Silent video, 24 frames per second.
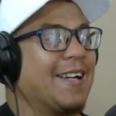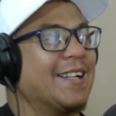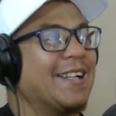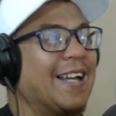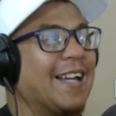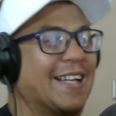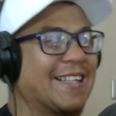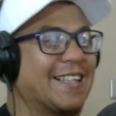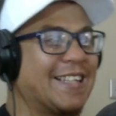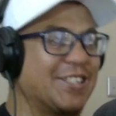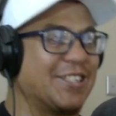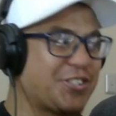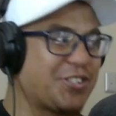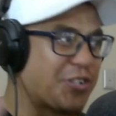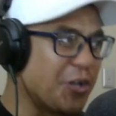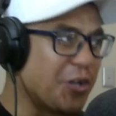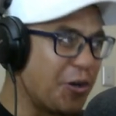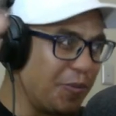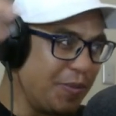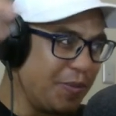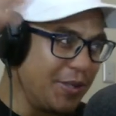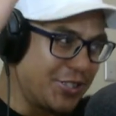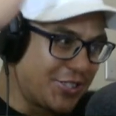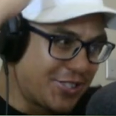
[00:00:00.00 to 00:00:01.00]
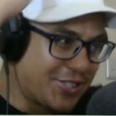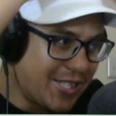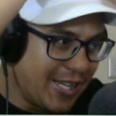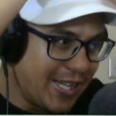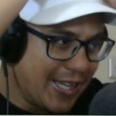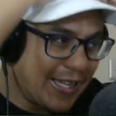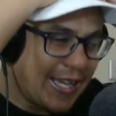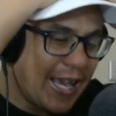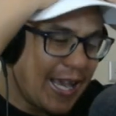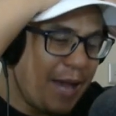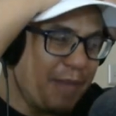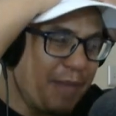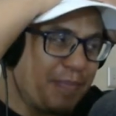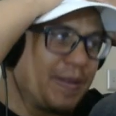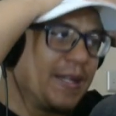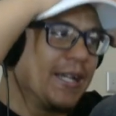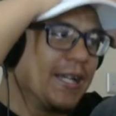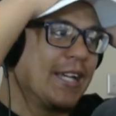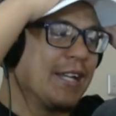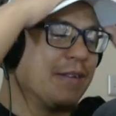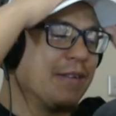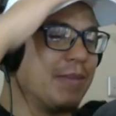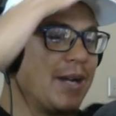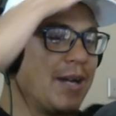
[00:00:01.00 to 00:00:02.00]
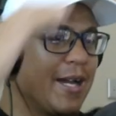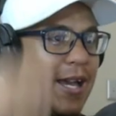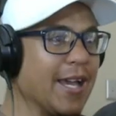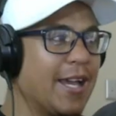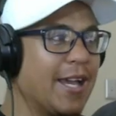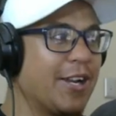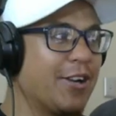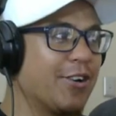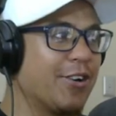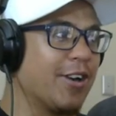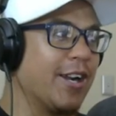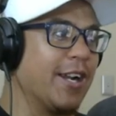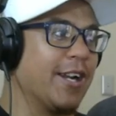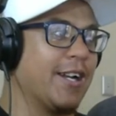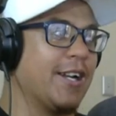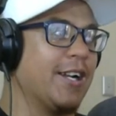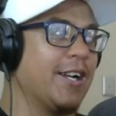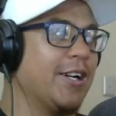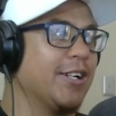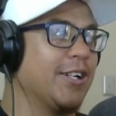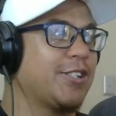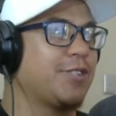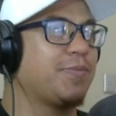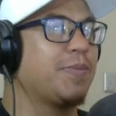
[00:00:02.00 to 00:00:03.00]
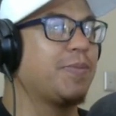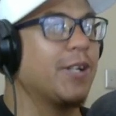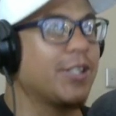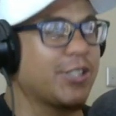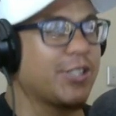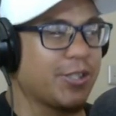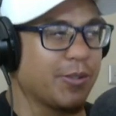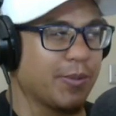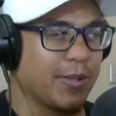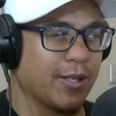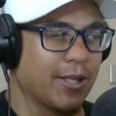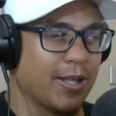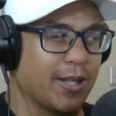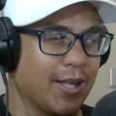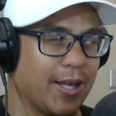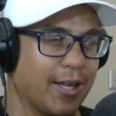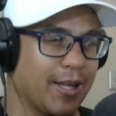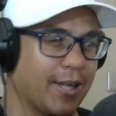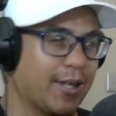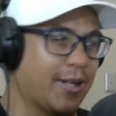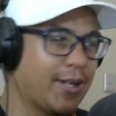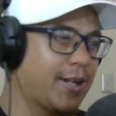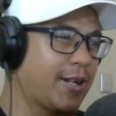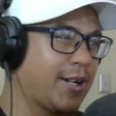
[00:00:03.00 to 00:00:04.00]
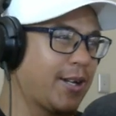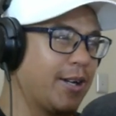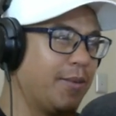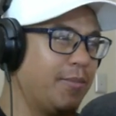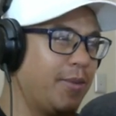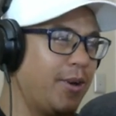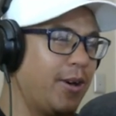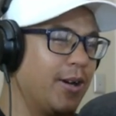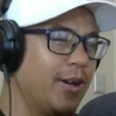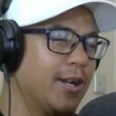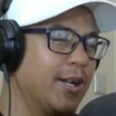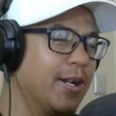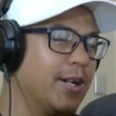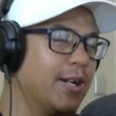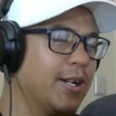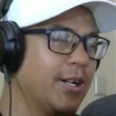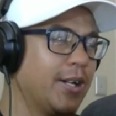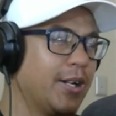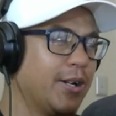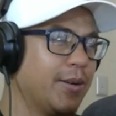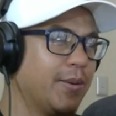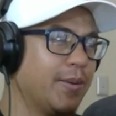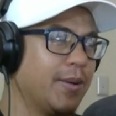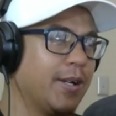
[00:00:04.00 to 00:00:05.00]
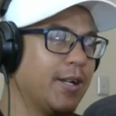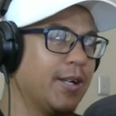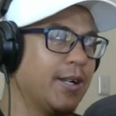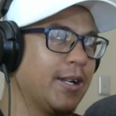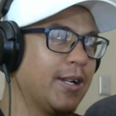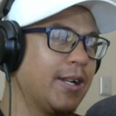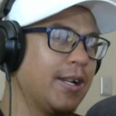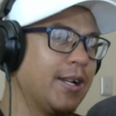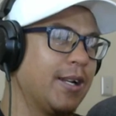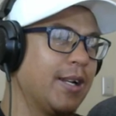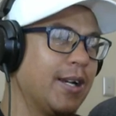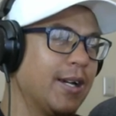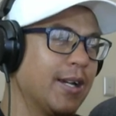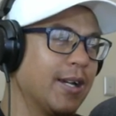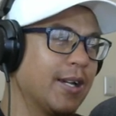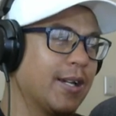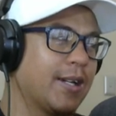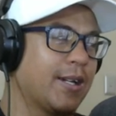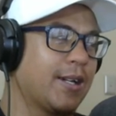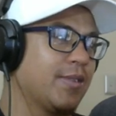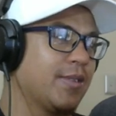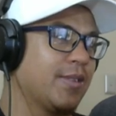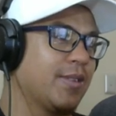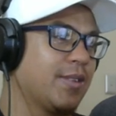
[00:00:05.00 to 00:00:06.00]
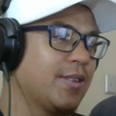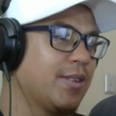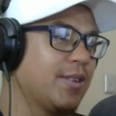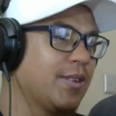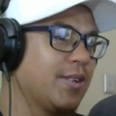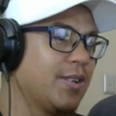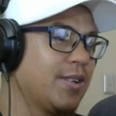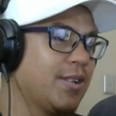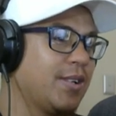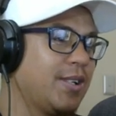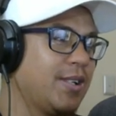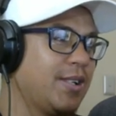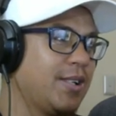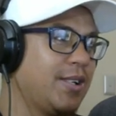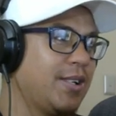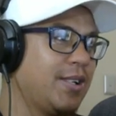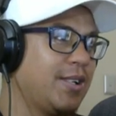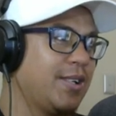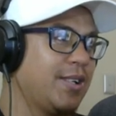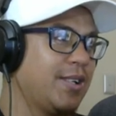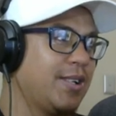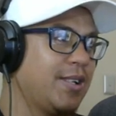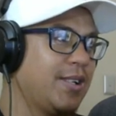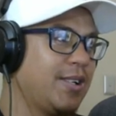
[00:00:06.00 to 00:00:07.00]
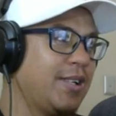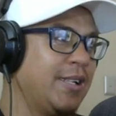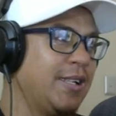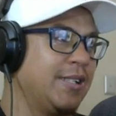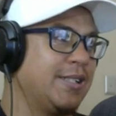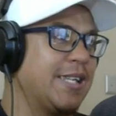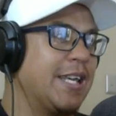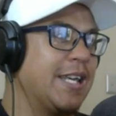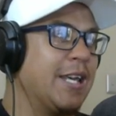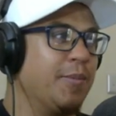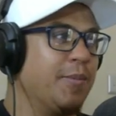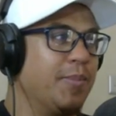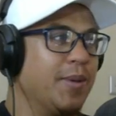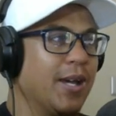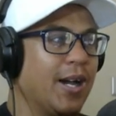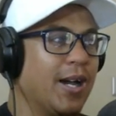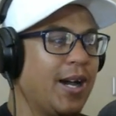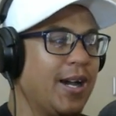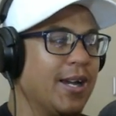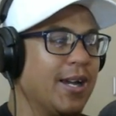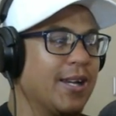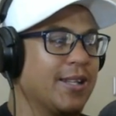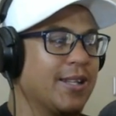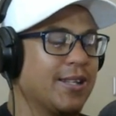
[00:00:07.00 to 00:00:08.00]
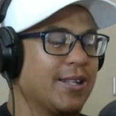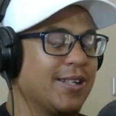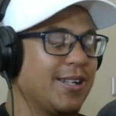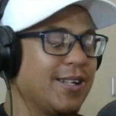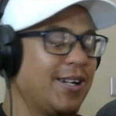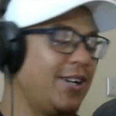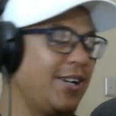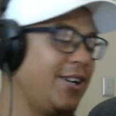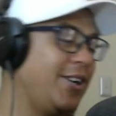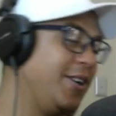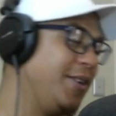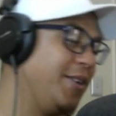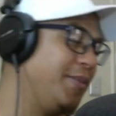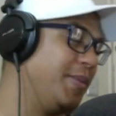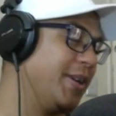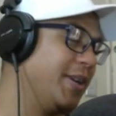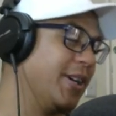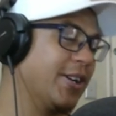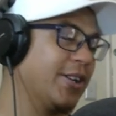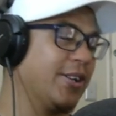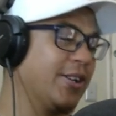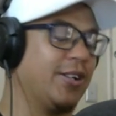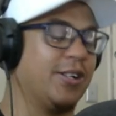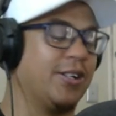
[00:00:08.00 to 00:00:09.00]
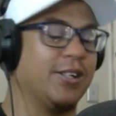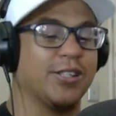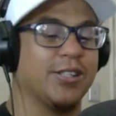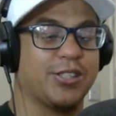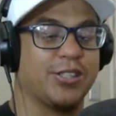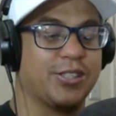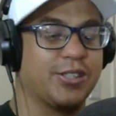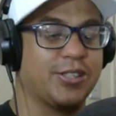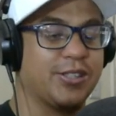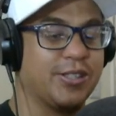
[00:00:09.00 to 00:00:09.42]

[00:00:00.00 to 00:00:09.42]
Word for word: Like, there's so much like happening in my head right now, especially with like Commander Erwin and like, is he behind? Oh my gosh.